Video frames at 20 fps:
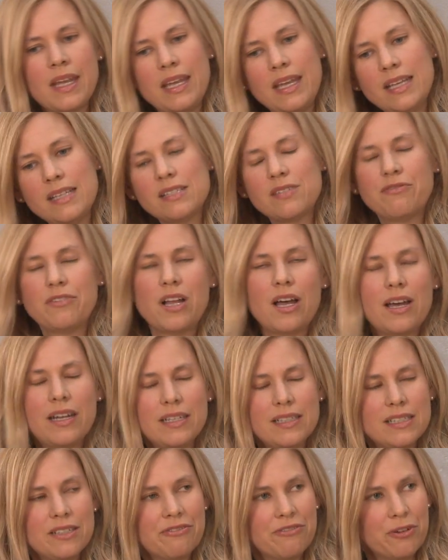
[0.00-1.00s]
It's
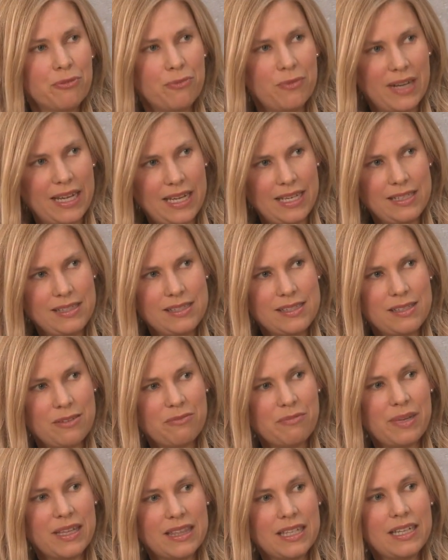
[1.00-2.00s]
flawed in different ways,
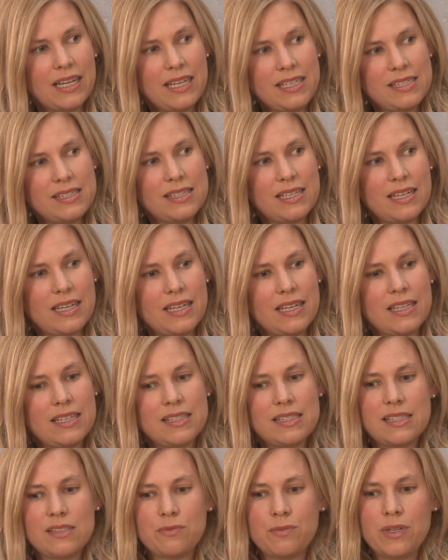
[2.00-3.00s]
but the nice thing
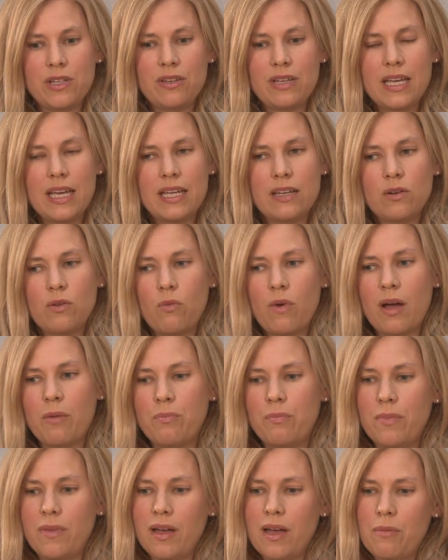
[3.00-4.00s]
is when you get a
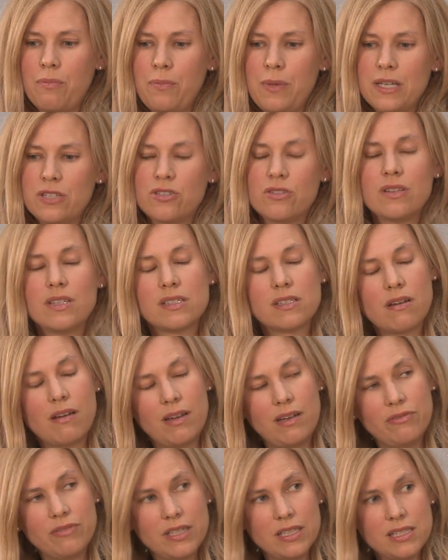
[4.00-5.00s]
picture that's
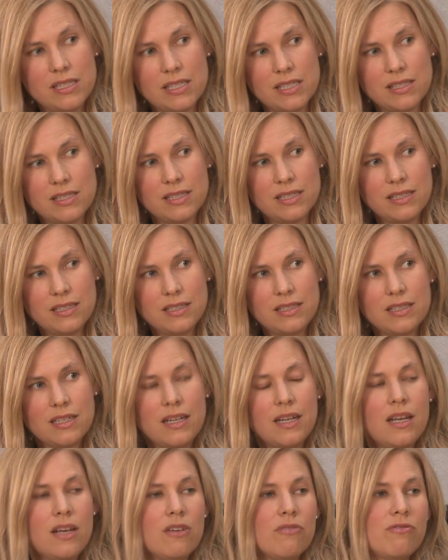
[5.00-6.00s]
kind of consistent
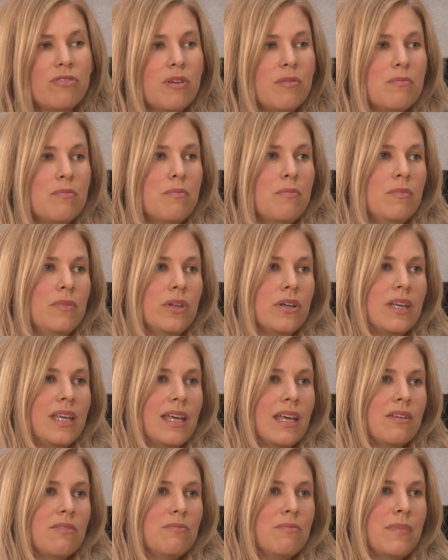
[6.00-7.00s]
from
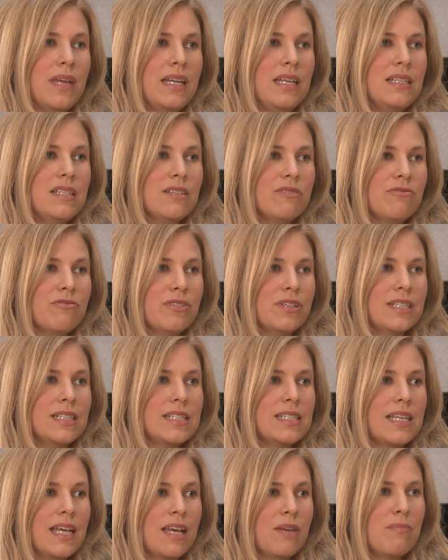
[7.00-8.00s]
looking at many
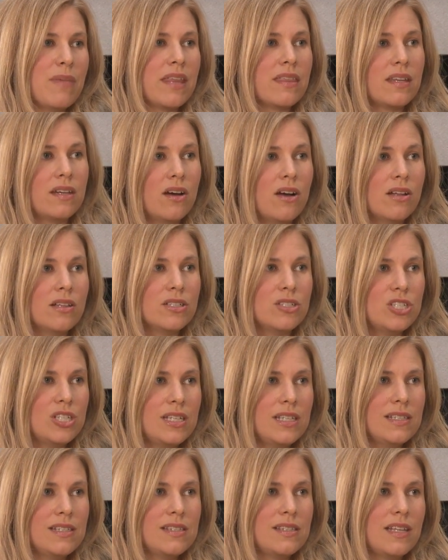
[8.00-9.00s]
different
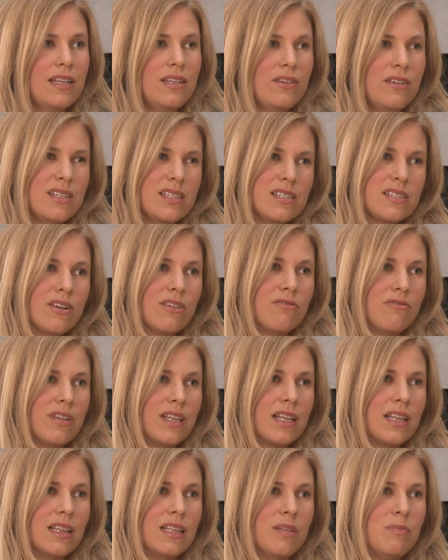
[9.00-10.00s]
methodologies, then you can start
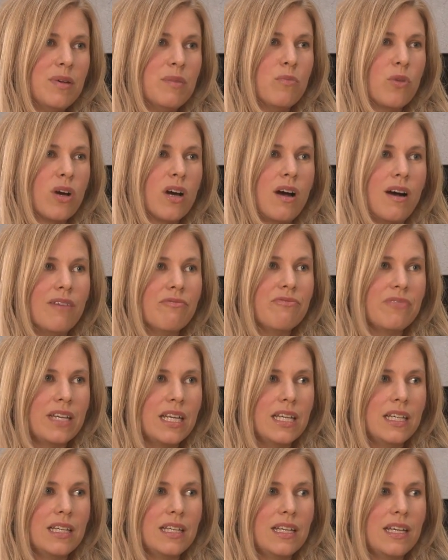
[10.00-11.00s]
feeling a little bit more
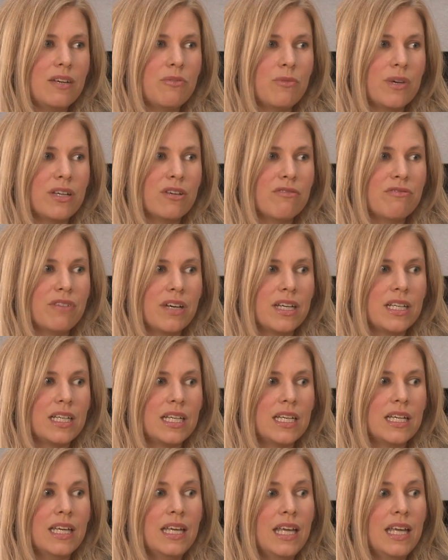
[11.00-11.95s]
confident in what you're finding.